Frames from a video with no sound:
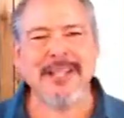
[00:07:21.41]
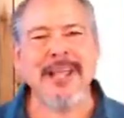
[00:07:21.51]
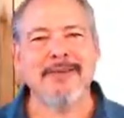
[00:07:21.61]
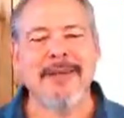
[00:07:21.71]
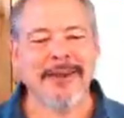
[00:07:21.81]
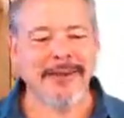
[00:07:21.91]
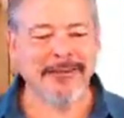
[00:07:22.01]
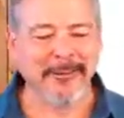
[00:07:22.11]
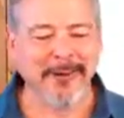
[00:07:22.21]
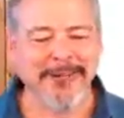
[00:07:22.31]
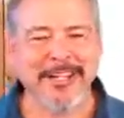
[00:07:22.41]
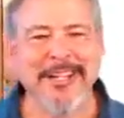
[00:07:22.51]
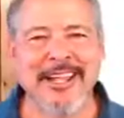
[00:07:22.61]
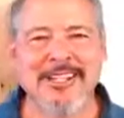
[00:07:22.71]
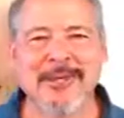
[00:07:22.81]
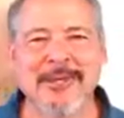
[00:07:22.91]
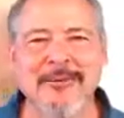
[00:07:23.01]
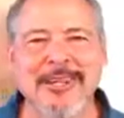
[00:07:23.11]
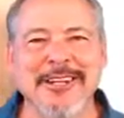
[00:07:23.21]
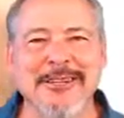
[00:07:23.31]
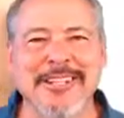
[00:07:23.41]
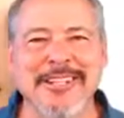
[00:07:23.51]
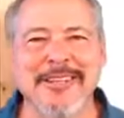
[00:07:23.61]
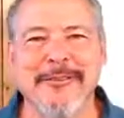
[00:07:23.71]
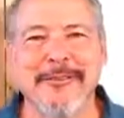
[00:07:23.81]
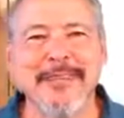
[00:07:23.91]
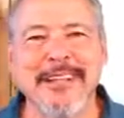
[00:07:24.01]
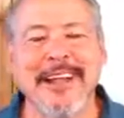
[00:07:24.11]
Hey, where are you? Where's the link so that we can do this interview?